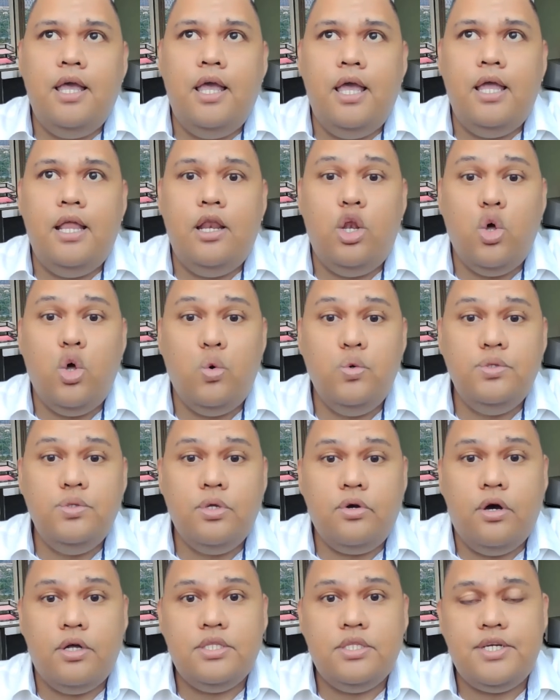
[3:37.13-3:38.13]
a
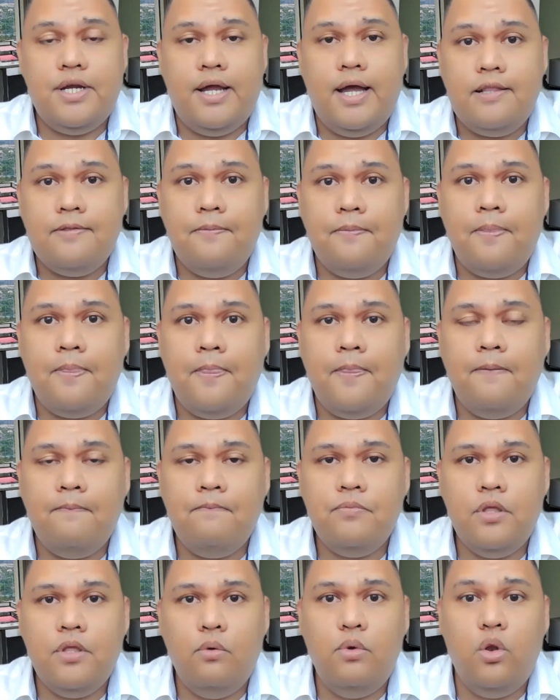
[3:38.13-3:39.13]
loan contract
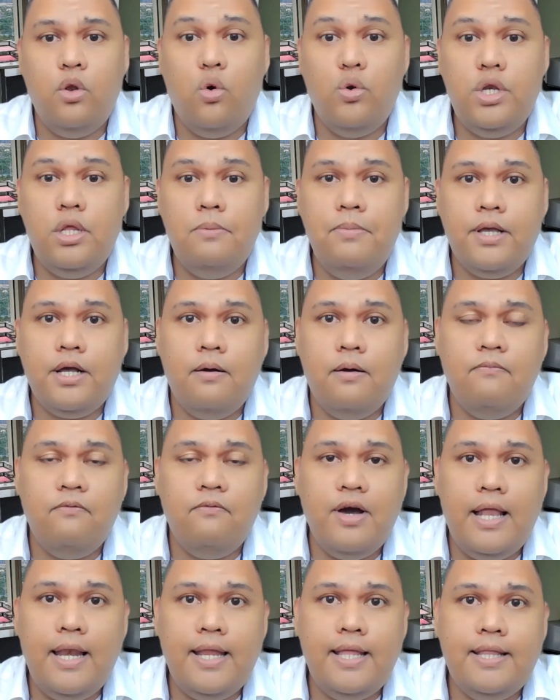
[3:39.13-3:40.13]
will only become
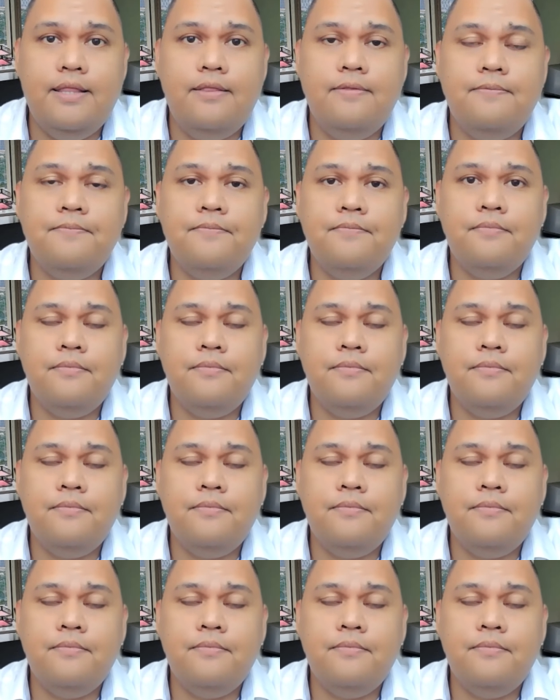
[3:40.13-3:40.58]
valid